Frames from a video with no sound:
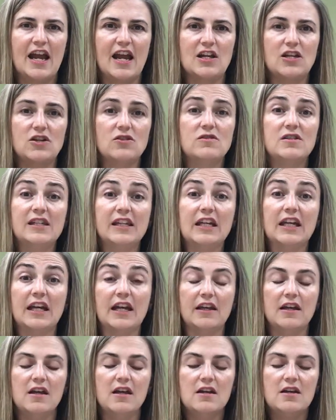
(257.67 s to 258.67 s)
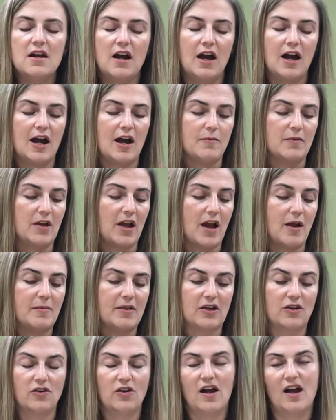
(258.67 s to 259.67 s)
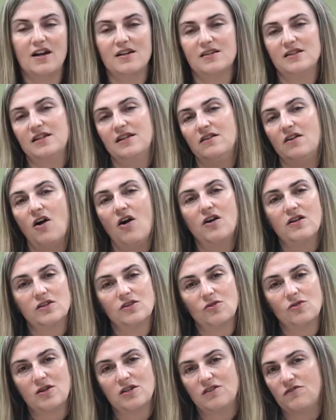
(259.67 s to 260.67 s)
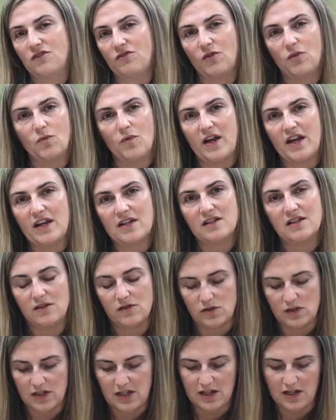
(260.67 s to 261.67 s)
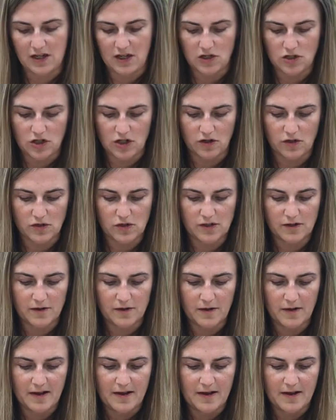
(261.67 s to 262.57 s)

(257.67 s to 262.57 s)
And you see it coming across in all sorts of different ways in those teenage years.